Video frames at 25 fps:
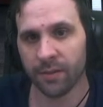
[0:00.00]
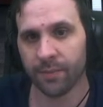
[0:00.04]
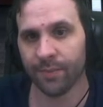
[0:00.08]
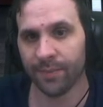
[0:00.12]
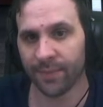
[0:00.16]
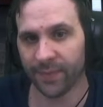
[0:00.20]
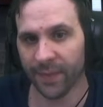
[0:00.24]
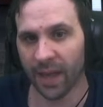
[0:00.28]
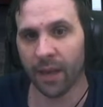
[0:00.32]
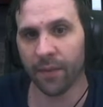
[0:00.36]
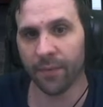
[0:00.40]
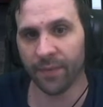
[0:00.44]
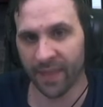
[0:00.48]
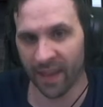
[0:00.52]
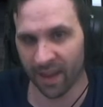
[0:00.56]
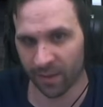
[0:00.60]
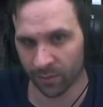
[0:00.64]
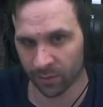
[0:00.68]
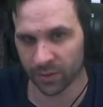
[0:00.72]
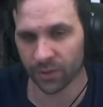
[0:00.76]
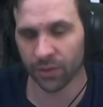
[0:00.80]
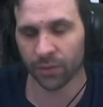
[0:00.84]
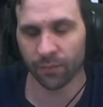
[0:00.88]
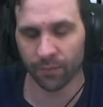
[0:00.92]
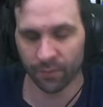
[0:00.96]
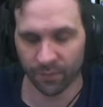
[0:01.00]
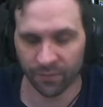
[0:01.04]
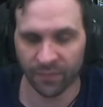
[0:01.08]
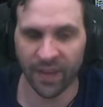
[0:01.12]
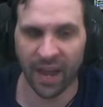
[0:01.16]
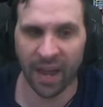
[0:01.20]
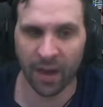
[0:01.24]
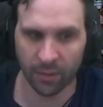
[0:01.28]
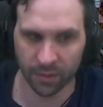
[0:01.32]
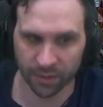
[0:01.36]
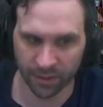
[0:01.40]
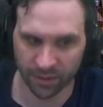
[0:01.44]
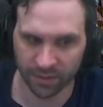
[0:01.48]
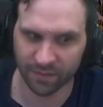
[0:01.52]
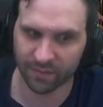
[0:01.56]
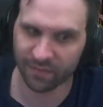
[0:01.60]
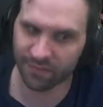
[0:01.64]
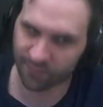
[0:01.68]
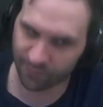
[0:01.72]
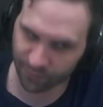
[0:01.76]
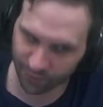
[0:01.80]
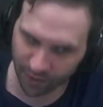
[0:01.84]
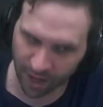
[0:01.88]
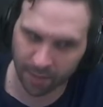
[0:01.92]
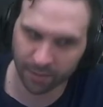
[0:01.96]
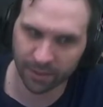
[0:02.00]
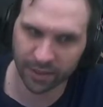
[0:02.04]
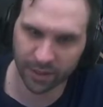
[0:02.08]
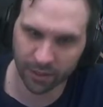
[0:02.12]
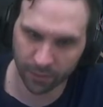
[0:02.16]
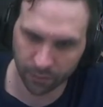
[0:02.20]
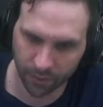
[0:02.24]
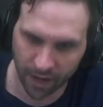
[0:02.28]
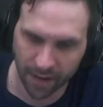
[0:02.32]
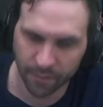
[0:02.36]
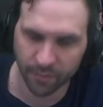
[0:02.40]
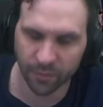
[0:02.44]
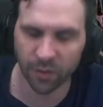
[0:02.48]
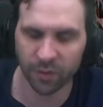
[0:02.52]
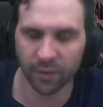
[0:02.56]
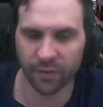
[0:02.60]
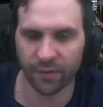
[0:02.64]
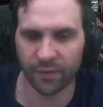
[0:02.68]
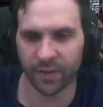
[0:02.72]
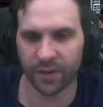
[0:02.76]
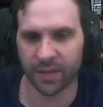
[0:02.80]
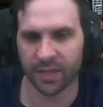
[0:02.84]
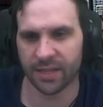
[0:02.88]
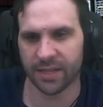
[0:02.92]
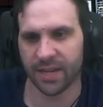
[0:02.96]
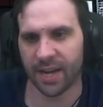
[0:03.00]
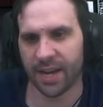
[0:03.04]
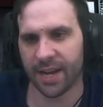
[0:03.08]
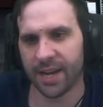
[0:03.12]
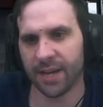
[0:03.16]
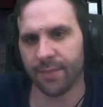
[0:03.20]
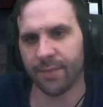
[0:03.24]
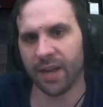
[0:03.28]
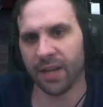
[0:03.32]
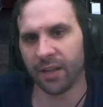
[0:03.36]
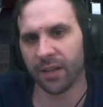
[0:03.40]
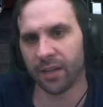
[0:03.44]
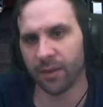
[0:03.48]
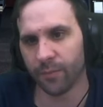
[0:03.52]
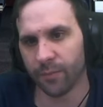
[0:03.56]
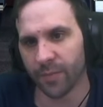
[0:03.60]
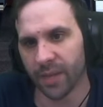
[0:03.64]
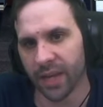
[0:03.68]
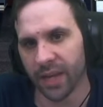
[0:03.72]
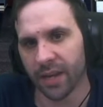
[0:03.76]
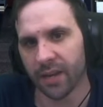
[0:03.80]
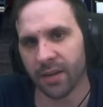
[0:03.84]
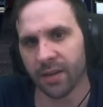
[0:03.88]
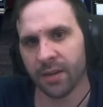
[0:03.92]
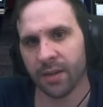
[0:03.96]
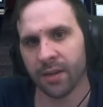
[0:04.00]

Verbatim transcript: That that was the that was probably the right move for the time. I'll admit,